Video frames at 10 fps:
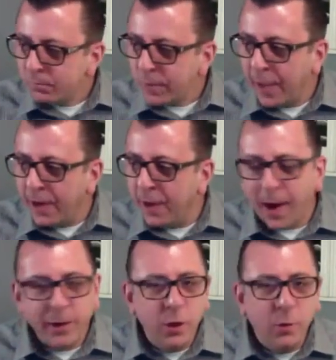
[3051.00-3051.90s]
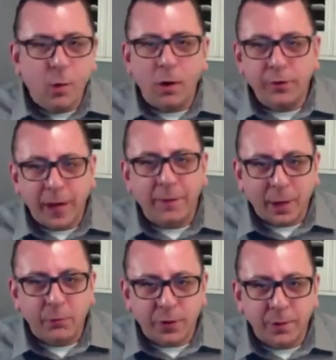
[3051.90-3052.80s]
And I knew all day that I
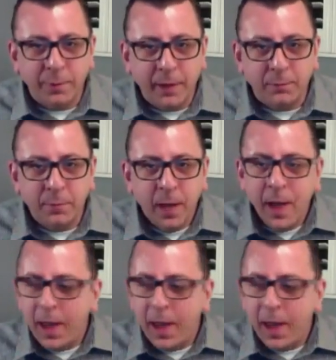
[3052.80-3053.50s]
was going to meet him.